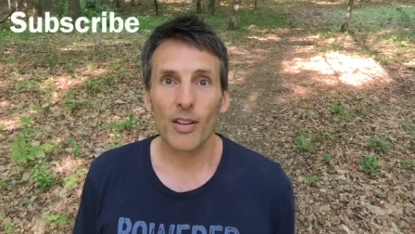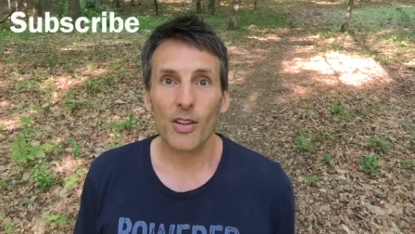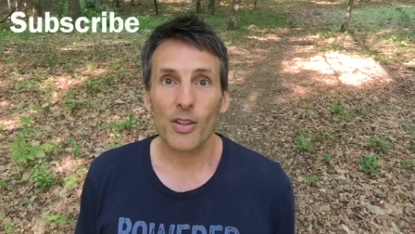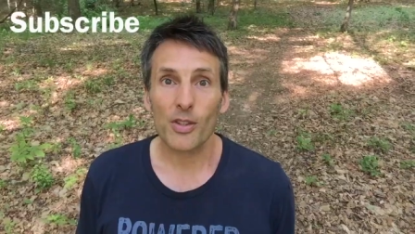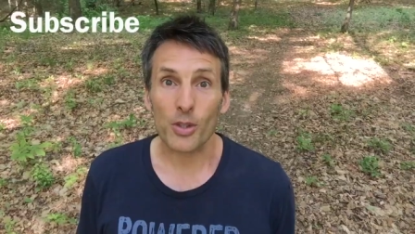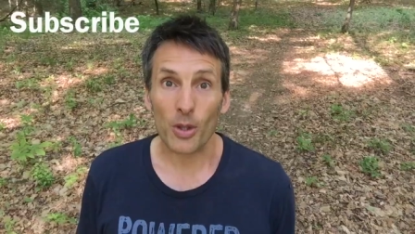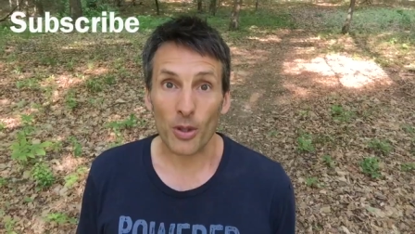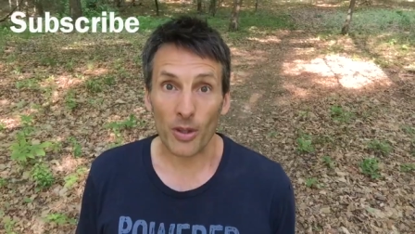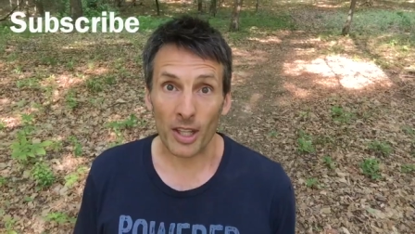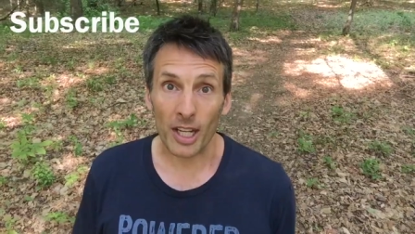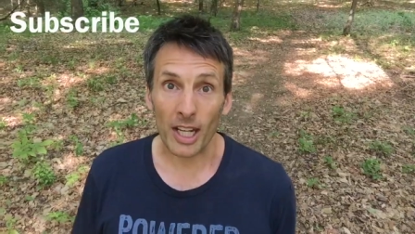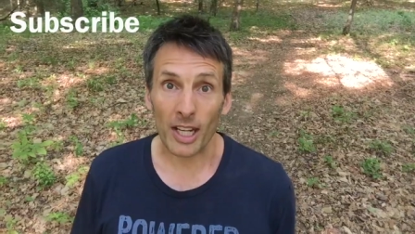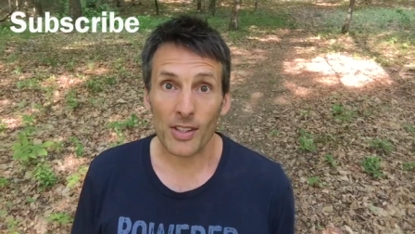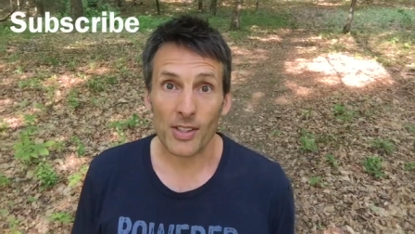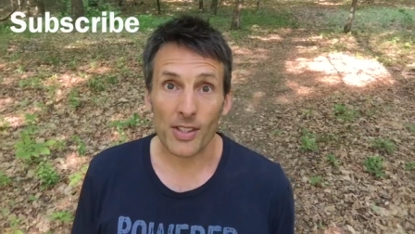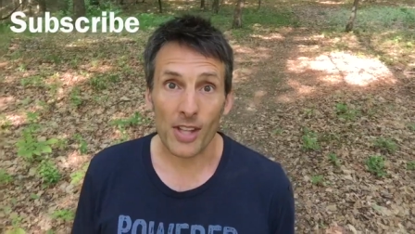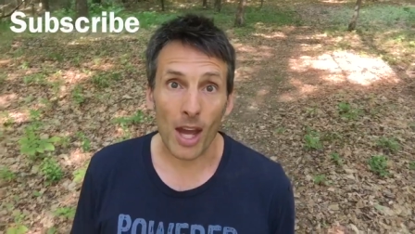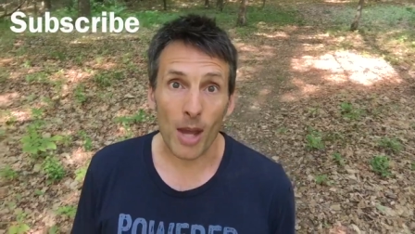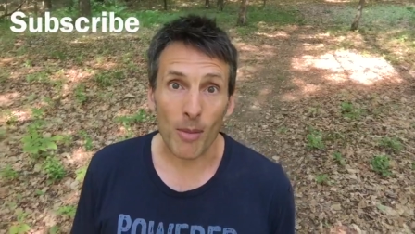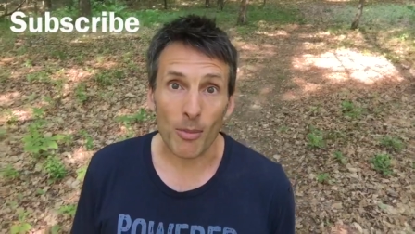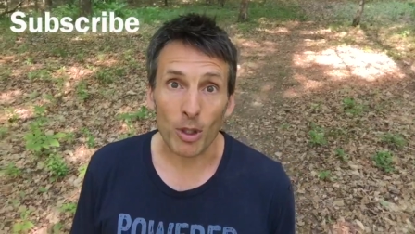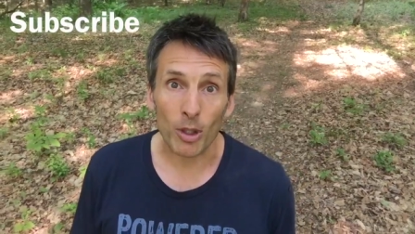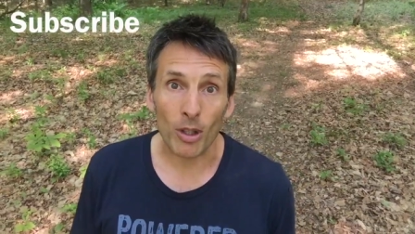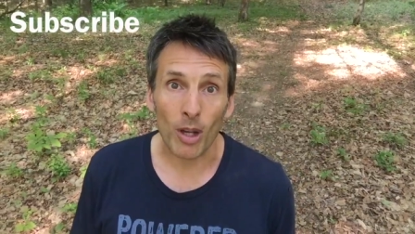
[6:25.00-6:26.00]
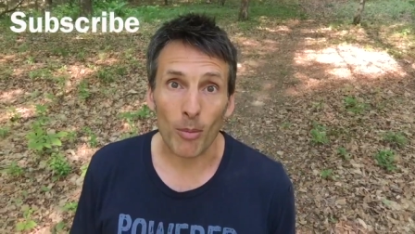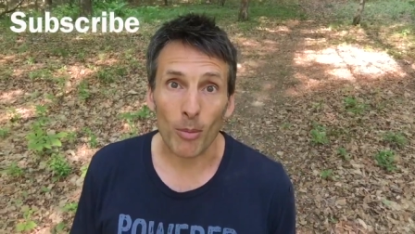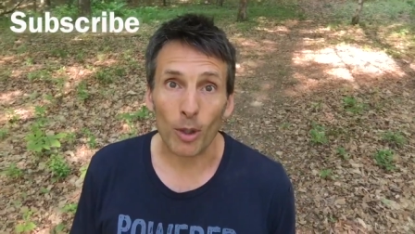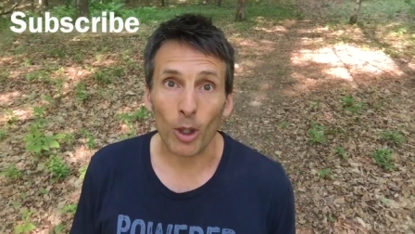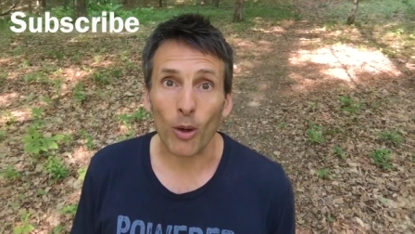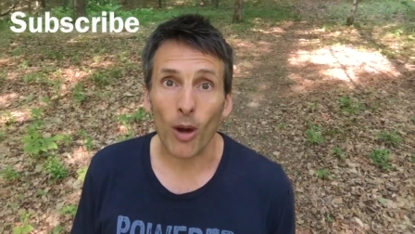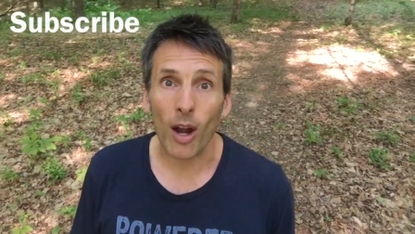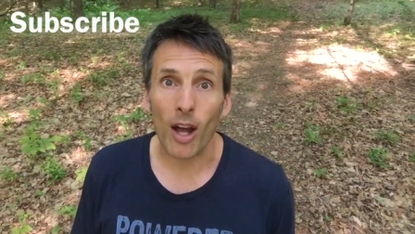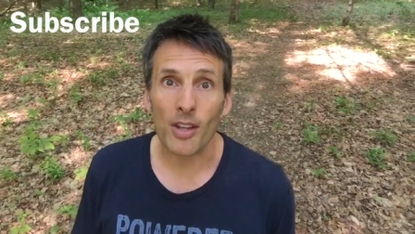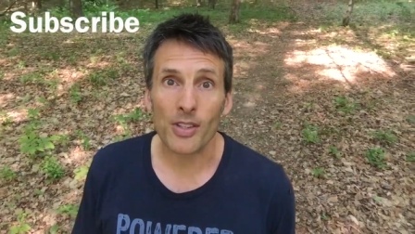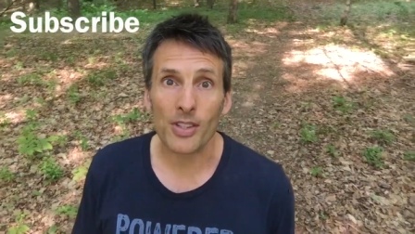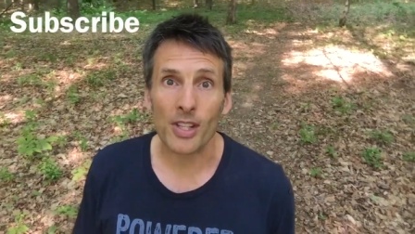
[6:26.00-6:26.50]
So the next time you come
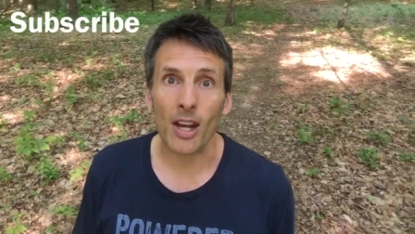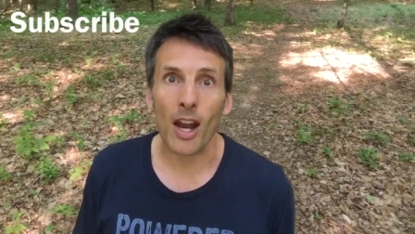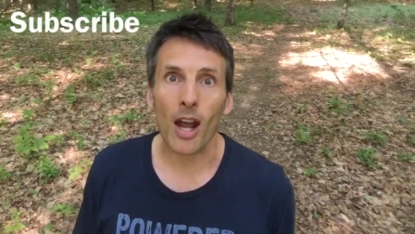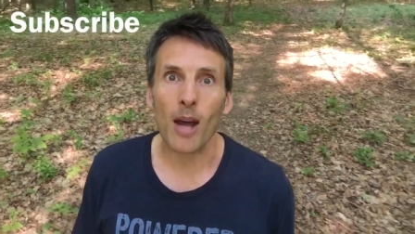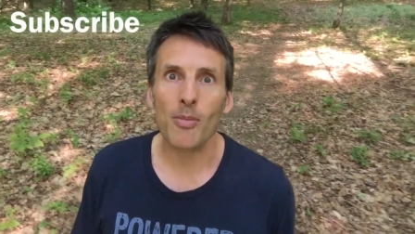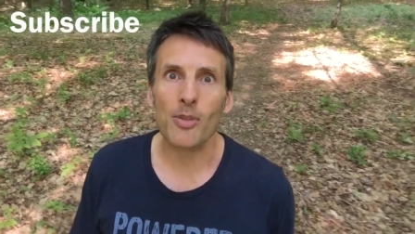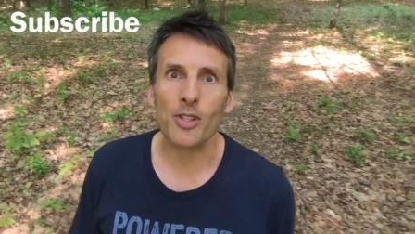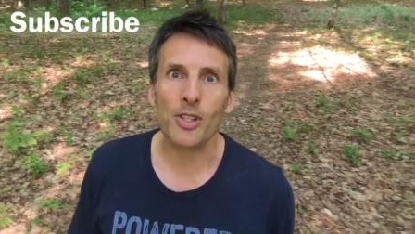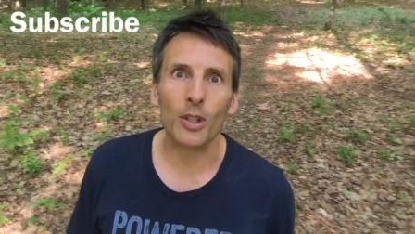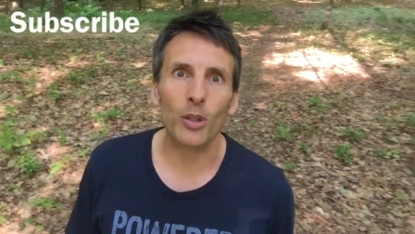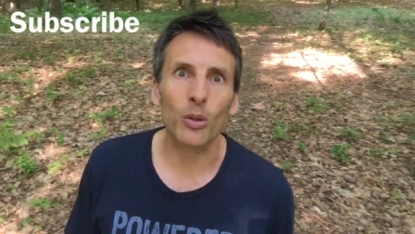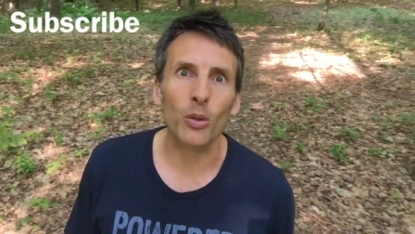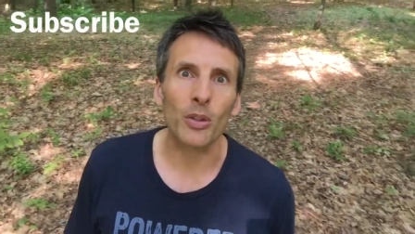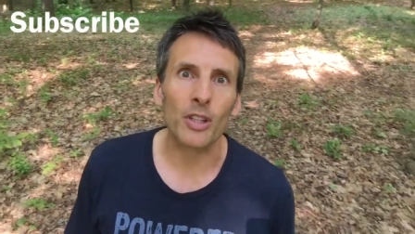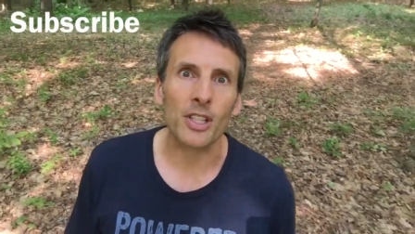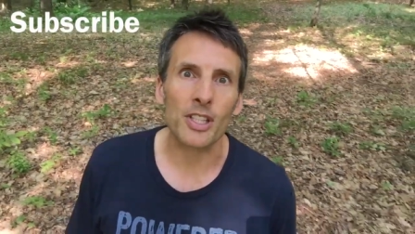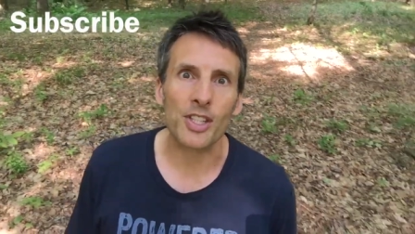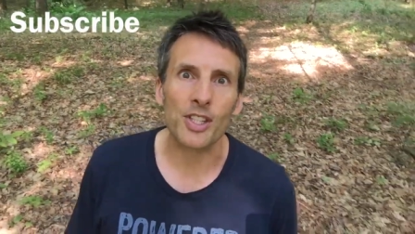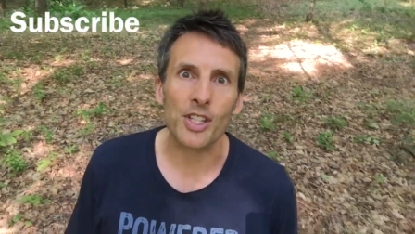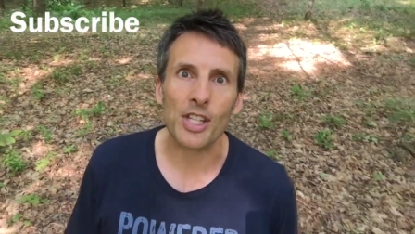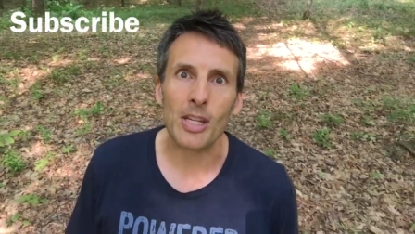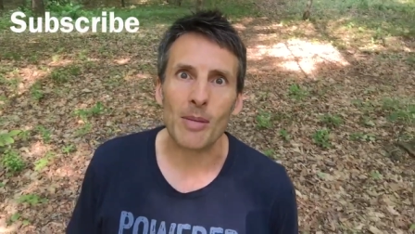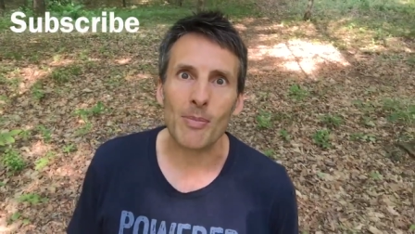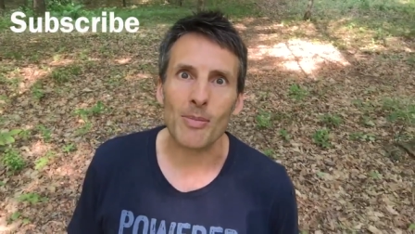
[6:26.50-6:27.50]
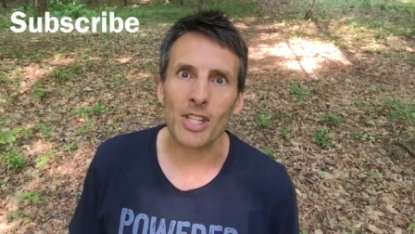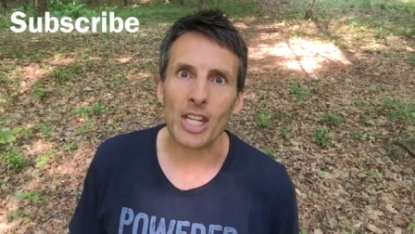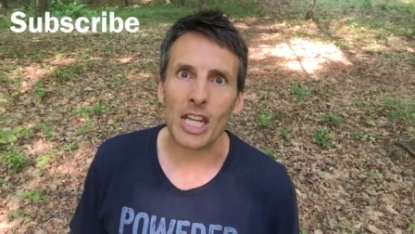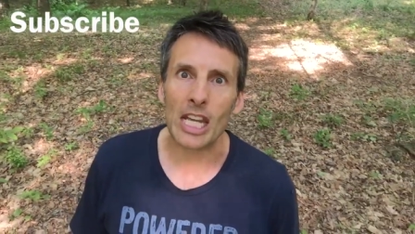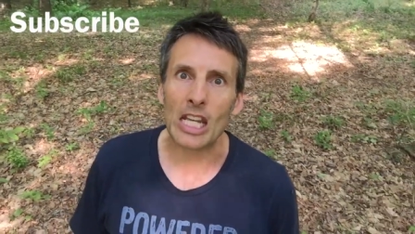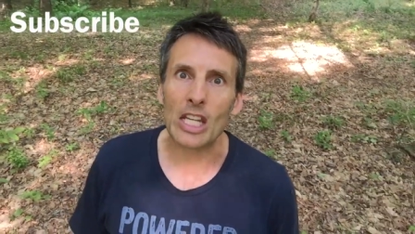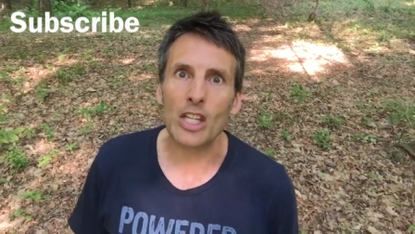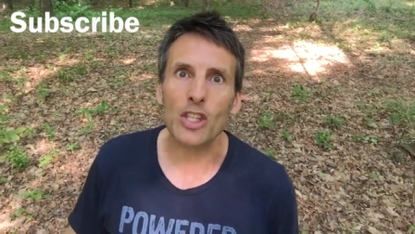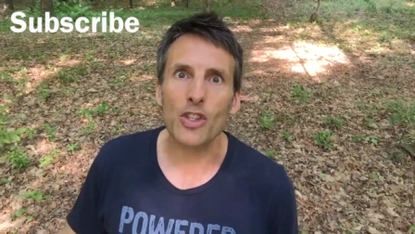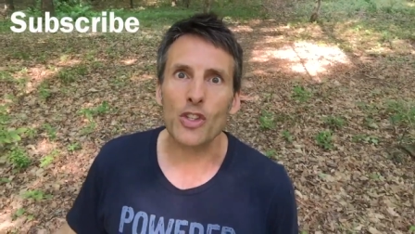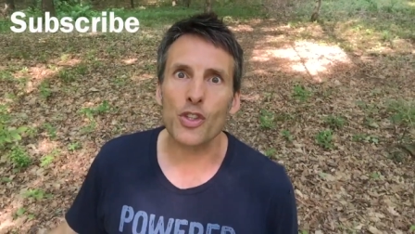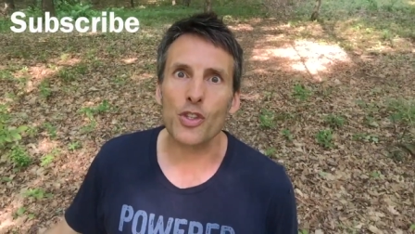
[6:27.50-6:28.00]
across an obstacle that seems
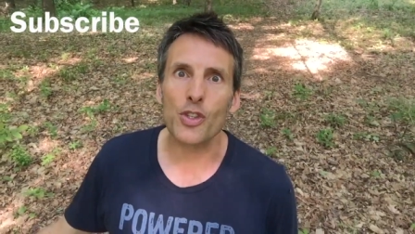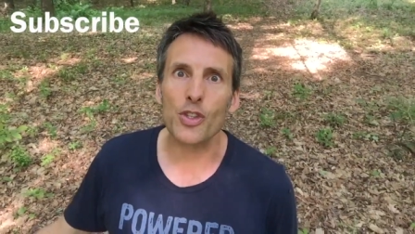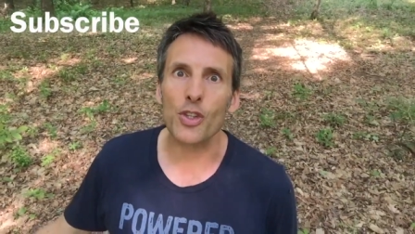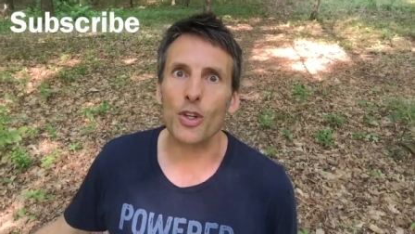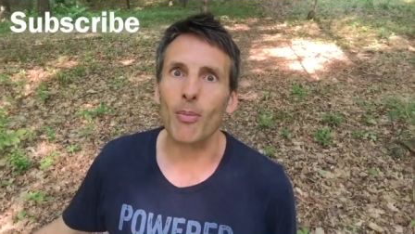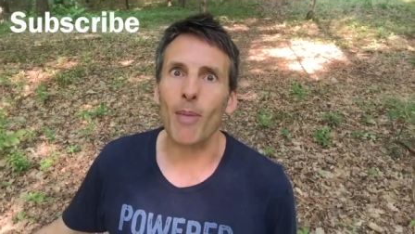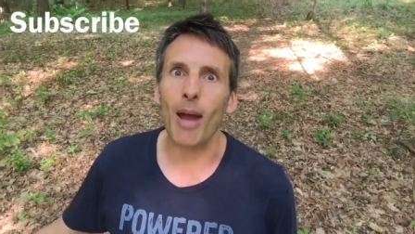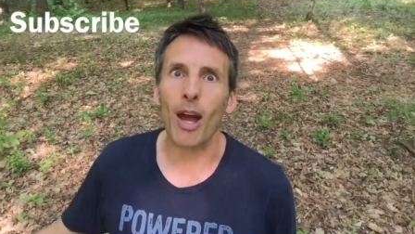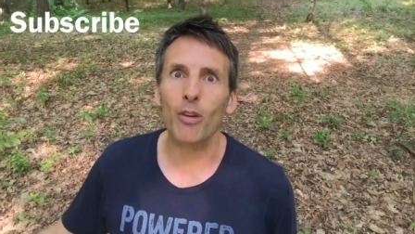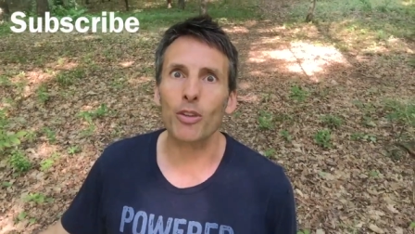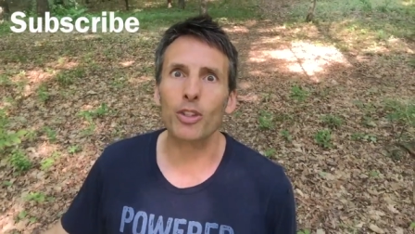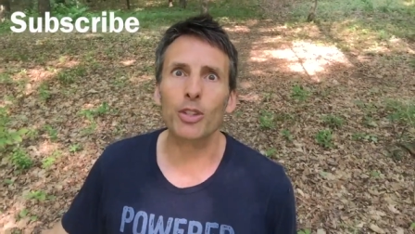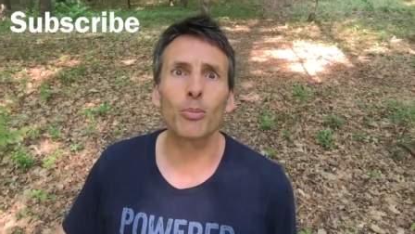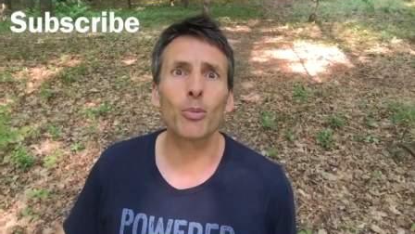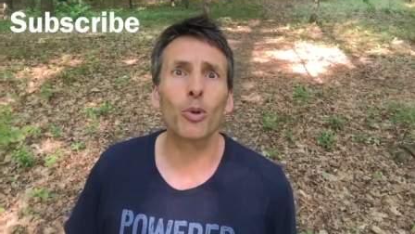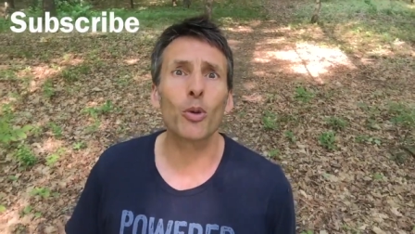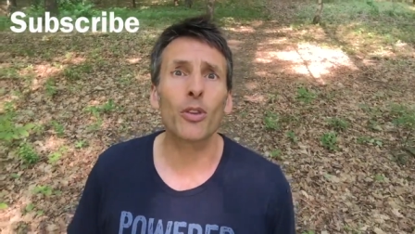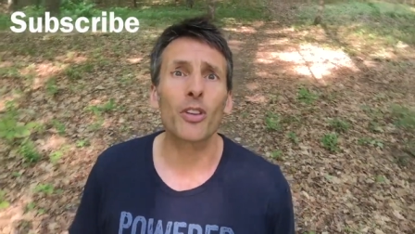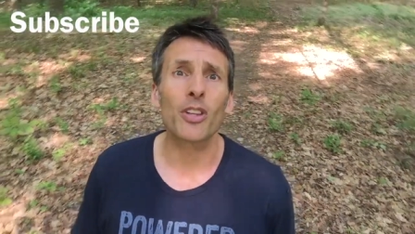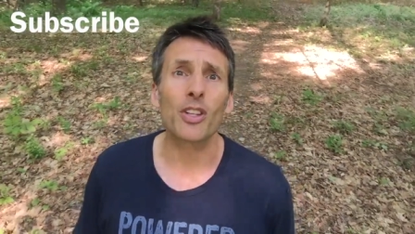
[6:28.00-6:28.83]
insurmountable,